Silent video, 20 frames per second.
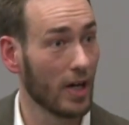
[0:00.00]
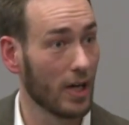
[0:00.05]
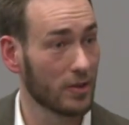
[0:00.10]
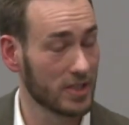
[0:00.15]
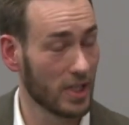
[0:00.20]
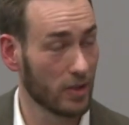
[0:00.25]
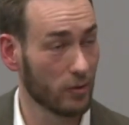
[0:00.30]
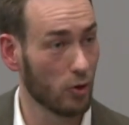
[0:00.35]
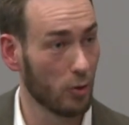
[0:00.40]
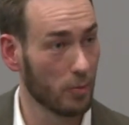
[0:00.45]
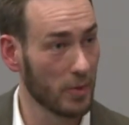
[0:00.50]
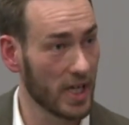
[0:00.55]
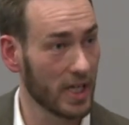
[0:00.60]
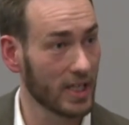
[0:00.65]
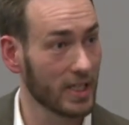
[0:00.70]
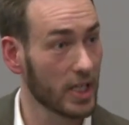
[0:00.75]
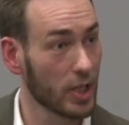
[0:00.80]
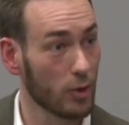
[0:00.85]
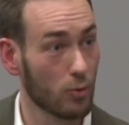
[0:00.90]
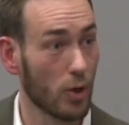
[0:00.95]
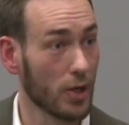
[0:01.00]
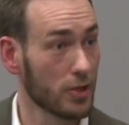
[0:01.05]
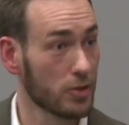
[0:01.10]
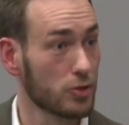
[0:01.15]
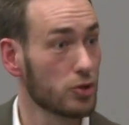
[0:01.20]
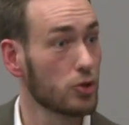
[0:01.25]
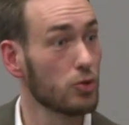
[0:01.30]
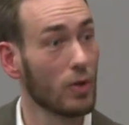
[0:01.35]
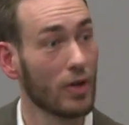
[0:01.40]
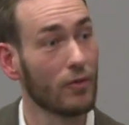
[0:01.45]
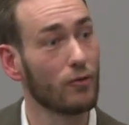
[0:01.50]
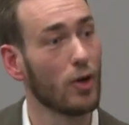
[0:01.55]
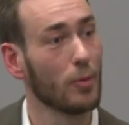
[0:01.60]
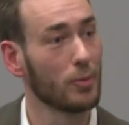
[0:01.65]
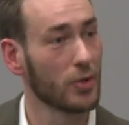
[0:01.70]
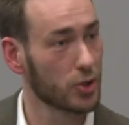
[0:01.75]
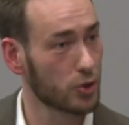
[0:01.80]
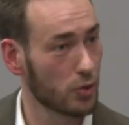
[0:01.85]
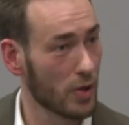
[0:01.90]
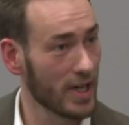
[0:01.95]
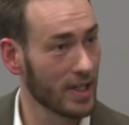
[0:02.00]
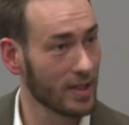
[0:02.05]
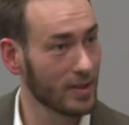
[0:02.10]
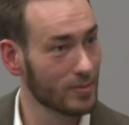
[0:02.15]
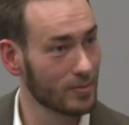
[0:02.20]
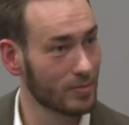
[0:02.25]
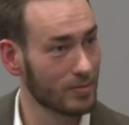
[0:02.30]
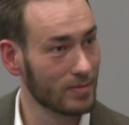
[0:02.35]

outside of Copenhagen, he runs to and from the train.